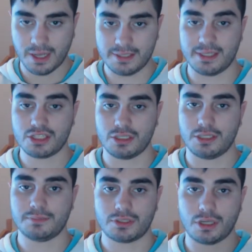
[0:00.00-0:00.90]

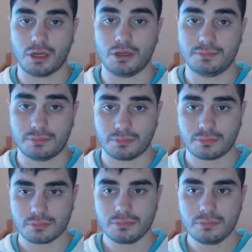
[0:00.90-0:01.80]
essentially. So
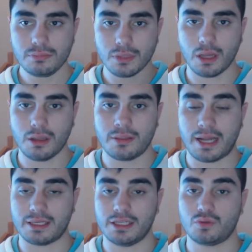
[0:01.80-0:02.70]

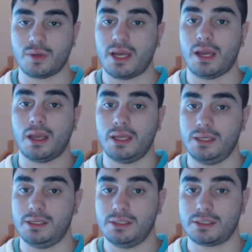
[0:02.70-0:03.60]
that is where
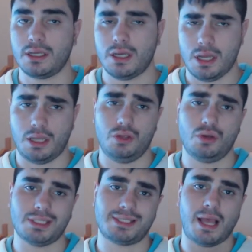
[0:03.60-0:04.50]
his,
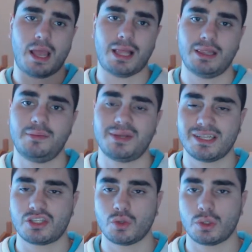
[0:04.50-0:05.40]
you could say,
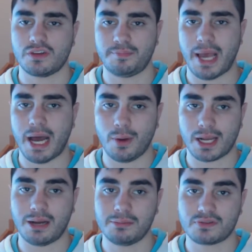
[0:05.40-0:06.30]
unlimited source of power
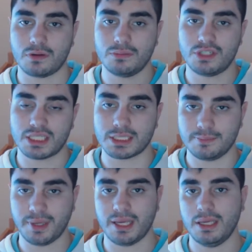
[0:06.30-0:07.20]
comes from,
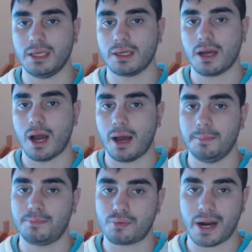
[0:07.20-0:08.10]
just being
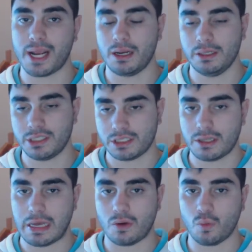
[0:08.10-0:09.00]
a brain,
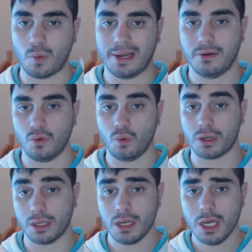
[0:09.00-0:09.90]
just that one
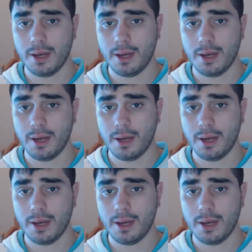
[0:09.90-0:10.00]
organ.